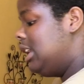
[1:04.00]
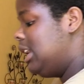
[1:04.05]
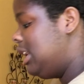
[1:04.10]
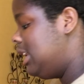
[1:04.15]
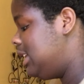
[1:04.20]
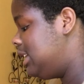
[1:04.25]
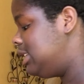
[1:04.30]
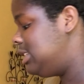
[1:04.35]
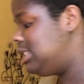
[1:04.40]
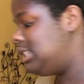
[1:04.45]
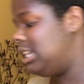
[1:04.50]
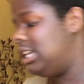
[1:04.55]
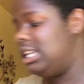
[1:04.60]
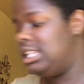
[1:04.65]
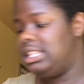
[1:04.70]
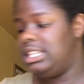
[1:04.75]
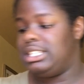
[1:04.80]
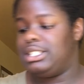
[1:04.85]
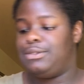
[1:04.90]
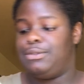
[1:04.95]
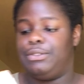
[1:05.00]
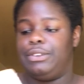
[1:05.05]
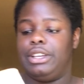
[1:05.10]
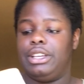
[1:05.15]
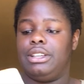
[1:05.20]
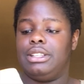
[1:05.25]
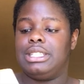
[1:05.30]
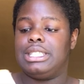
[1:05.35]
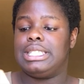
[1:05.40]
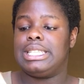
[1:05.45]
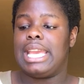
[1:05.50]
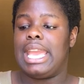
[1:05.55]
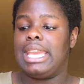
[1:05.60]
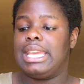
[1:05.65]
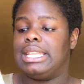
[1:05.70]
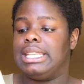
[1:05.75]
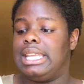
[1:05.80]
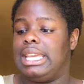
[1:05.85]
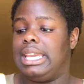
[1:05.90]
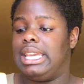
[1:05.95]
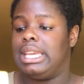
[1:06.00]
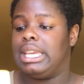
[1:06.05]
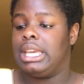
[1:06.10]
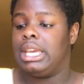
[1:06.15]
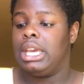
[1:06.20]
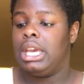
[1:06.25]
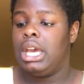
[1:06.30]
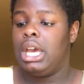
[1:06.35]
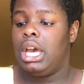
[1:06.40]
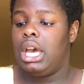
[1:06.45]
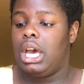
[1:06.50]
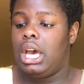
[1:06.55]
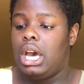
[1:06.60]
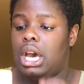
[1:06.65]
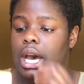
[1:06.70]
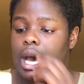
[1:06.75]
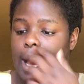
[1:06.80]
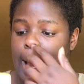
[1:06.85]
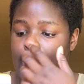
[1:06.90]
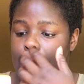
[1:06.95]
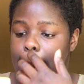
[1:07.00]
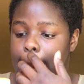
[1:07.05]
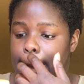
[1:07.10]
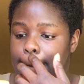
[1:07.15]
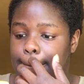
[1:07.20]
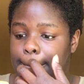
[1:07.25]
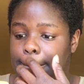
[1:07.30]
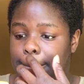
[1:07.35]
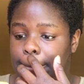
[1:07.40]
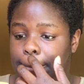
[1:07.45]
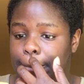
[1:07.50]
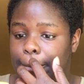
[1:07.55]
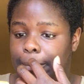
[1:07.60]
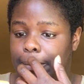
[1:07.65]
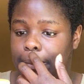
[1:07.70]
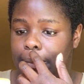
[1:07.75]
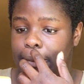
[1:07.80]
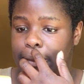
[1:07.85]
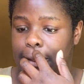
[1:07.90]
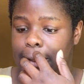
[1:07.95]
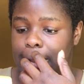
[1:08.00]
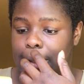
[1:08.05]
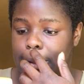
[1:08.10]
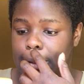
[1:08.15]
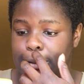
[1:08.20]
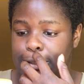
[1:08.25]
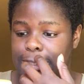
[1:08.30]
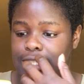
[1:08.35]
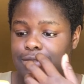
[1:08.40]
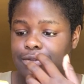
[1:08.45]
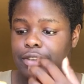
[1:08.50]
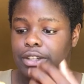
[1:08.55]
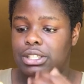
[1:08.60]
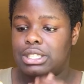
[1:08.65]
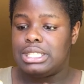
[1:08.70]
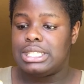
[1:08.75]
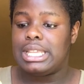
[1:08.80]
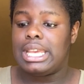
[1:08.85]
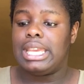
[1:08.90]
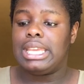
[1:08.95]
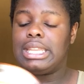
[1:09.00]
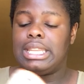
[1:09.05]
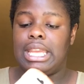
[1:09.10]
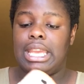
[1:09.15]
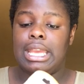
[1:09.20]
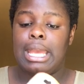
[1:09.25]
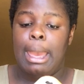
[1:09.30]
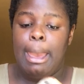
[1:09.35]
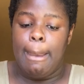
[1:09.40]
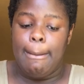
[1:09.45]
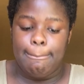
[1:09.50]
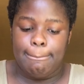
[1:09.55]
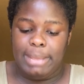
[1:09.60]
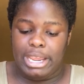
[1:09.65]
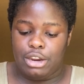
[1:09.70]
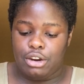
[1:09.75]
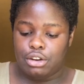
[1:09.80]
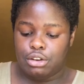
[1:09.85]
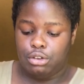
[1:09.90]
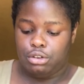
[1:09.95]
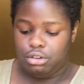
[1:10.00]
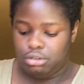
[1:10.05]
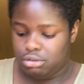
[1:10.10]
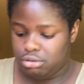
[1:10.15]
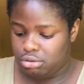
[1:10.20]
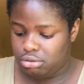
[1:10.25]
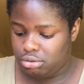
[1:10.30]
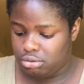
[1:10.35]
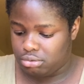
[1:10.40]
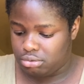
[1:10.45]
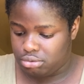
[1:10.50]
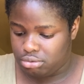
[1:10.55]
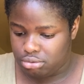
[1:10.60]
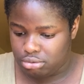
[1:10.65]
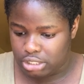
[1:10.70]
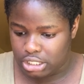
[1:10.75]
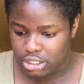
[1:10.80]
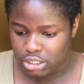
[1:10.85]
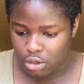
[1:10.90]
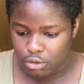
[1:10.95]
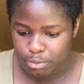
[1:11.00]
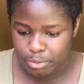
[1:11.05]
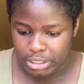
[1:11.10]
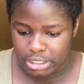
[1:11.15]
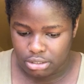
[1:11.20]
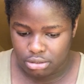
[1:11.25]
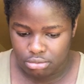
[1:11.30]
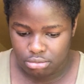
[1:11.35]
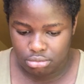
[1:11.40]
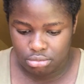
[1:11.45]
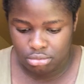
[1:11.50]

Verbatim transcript: is this Real Technique, um, this Real Technique Miracle, ooh, it's open,